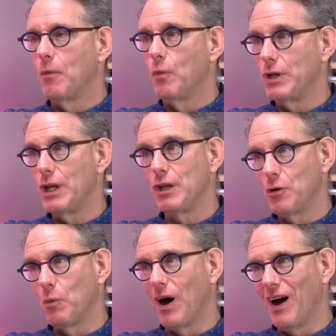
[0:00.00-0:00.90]
We need the
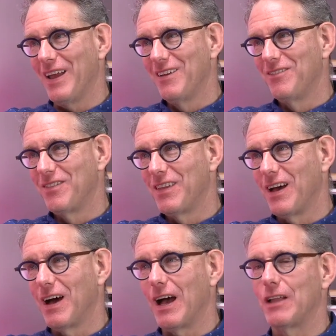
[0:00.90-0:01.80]
why.
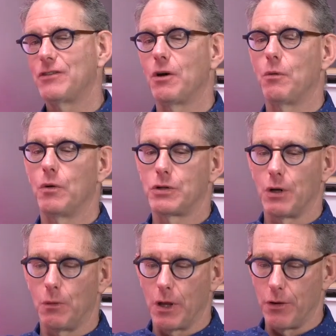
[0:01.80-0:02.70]
And so
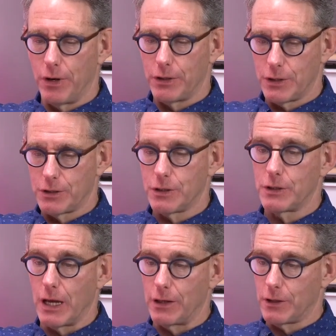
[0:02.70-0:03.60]
whether it's
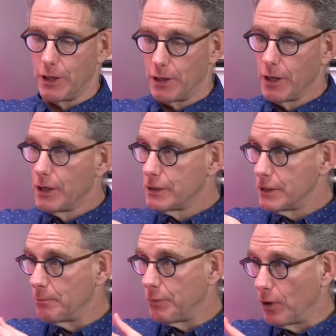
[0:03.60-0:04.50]
just asking
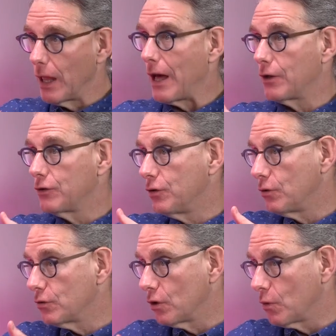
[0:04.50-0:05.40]
simple
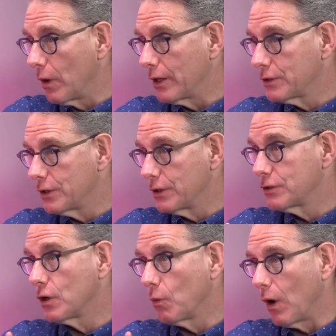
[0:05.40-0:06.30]
attitudinal
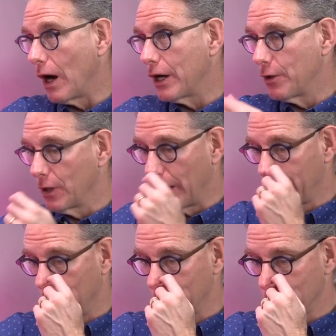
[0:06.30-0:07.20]
questions, why do you
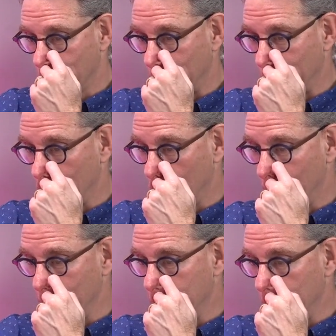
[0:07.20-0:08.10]
like us, or getting a little
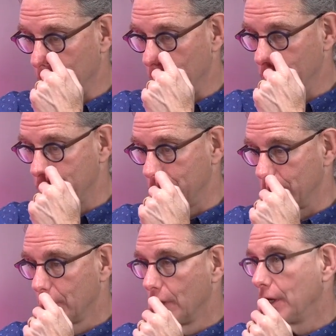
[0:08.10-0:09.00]
bit deeper
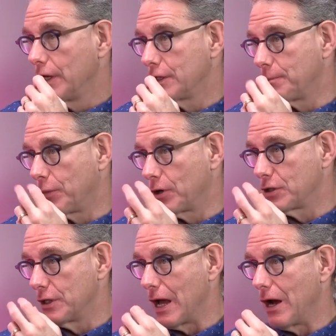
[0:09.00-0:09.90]
into
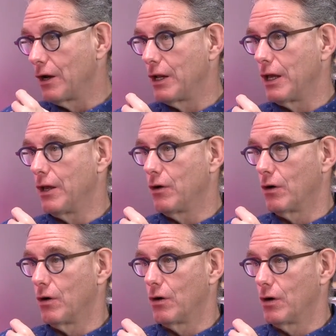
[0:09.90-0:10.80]
personality, or